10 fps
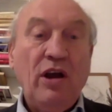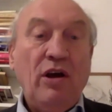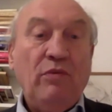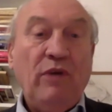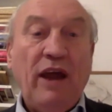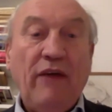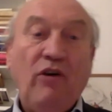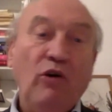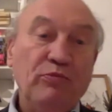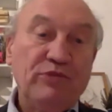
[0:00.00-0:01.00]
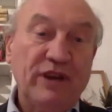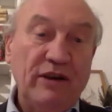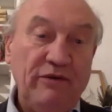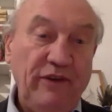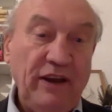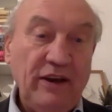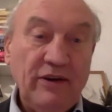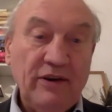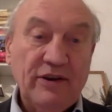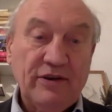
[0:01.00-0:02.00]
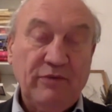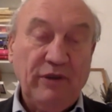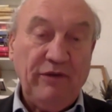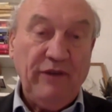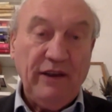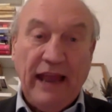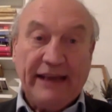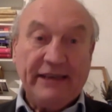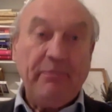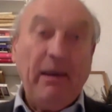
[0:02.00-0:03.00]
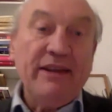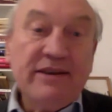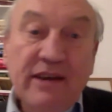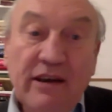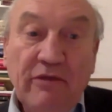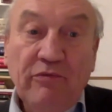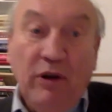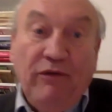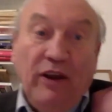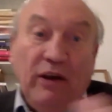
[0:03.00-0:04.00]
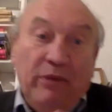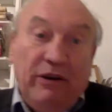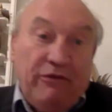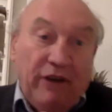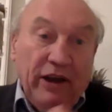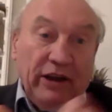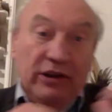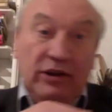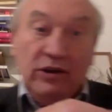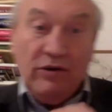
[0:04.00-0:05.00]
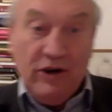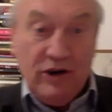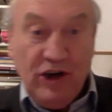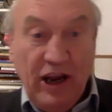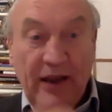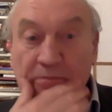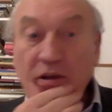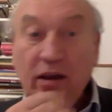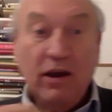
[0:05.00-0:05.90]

We have hopes and fears, we feel expansive, we feel a bit frightened or ashamed.